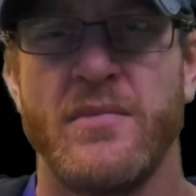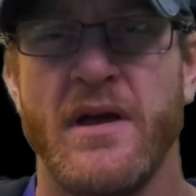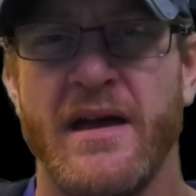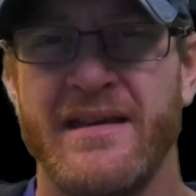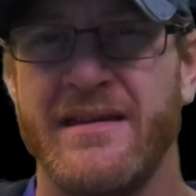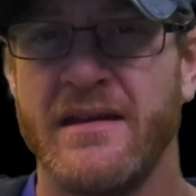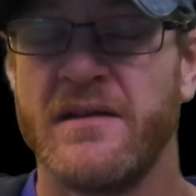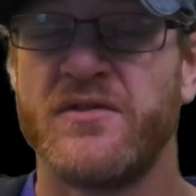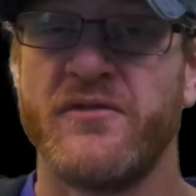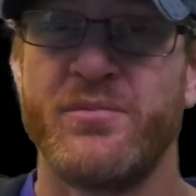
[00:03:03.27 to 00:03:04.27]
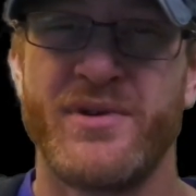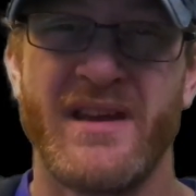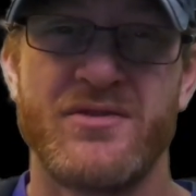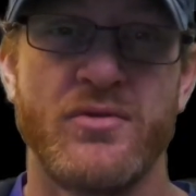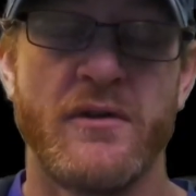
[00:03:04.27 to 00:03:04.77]
ideas of
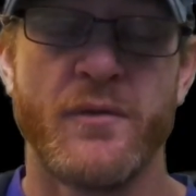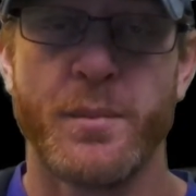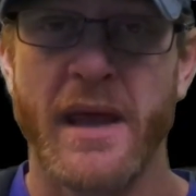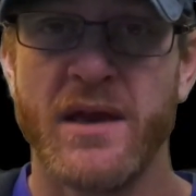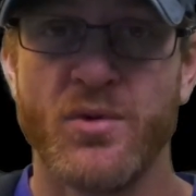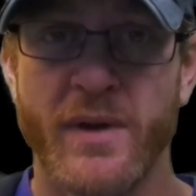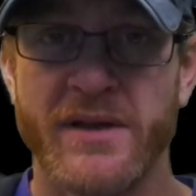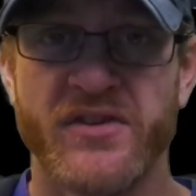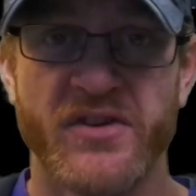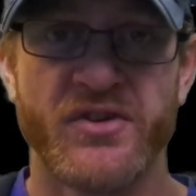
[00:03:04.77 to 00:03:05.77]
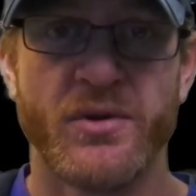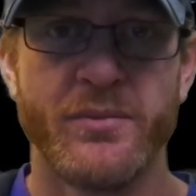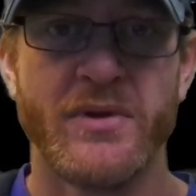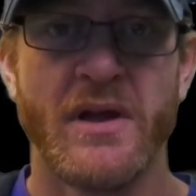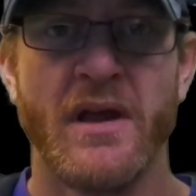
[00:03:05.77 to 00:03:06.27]
potentially of pay-to-win
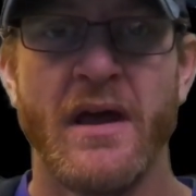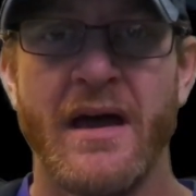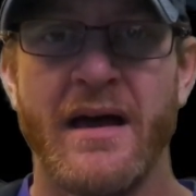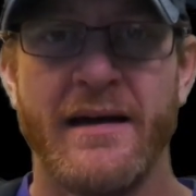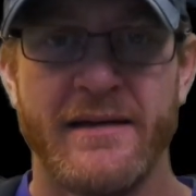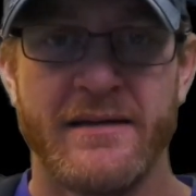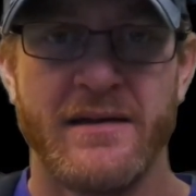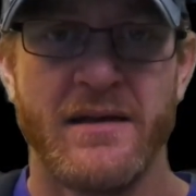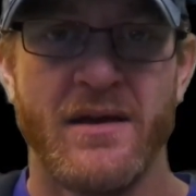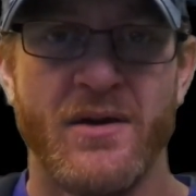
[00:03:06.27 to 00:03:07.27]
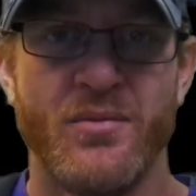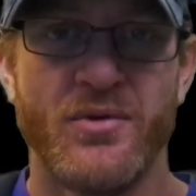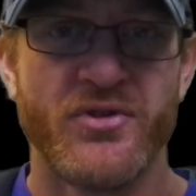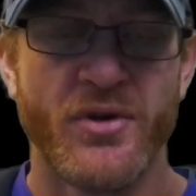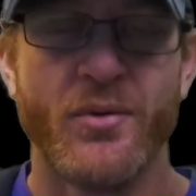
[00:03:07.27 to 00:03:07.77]
systems, I
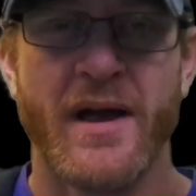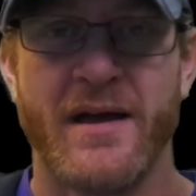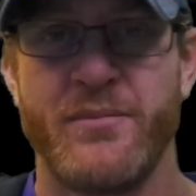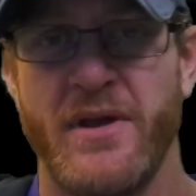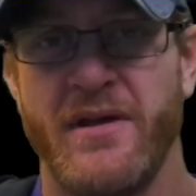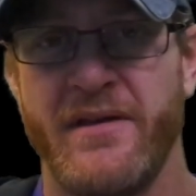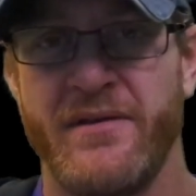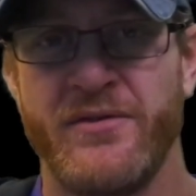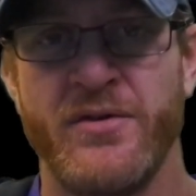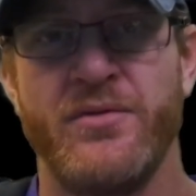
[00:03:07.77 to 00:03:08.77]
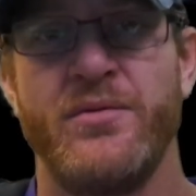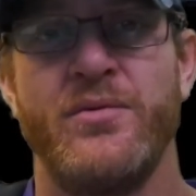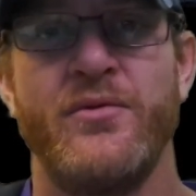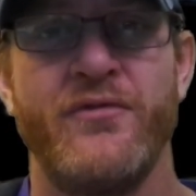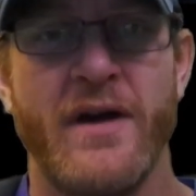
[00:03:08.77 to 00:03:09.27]
was so happy
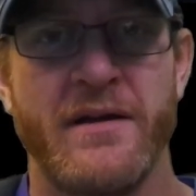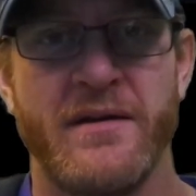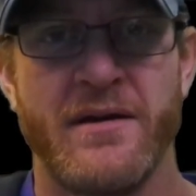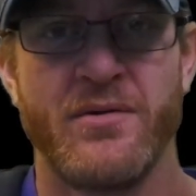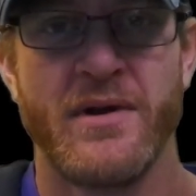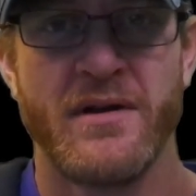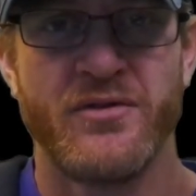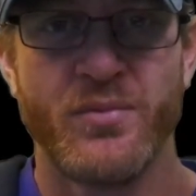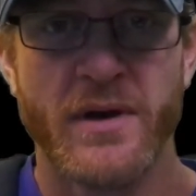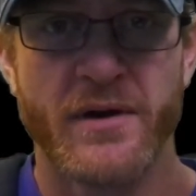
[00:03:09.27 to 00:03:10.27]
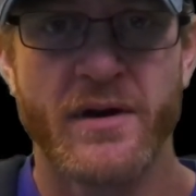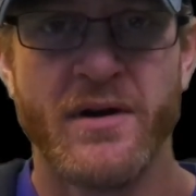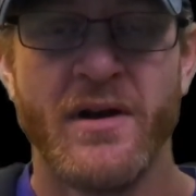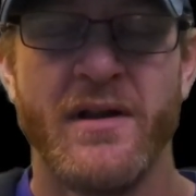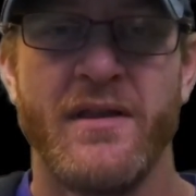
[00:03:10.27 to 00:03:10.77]
to find out on Twitter
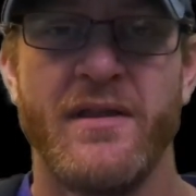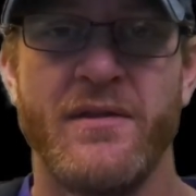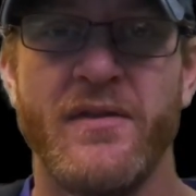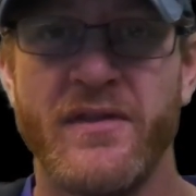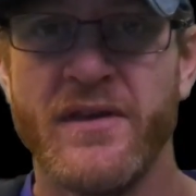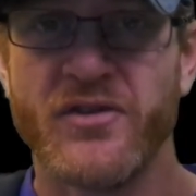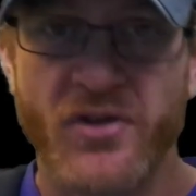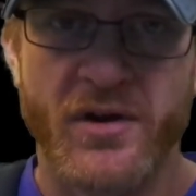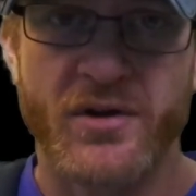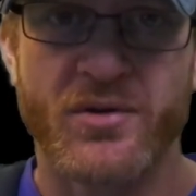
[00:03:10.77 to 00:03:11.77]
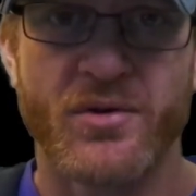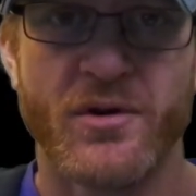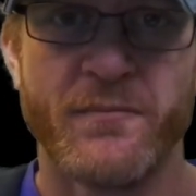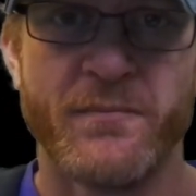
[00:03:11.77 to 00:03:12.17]
this article.